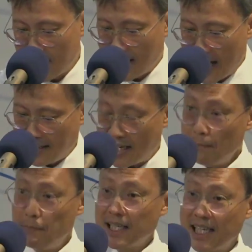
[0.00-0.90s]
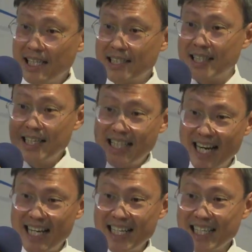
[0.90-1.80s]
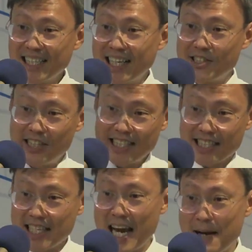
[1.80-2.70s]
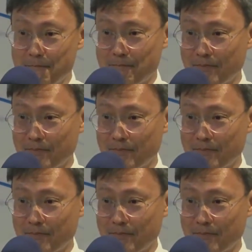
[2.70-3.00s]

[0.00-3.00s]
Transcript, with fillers: That day begins the day that Jesus came.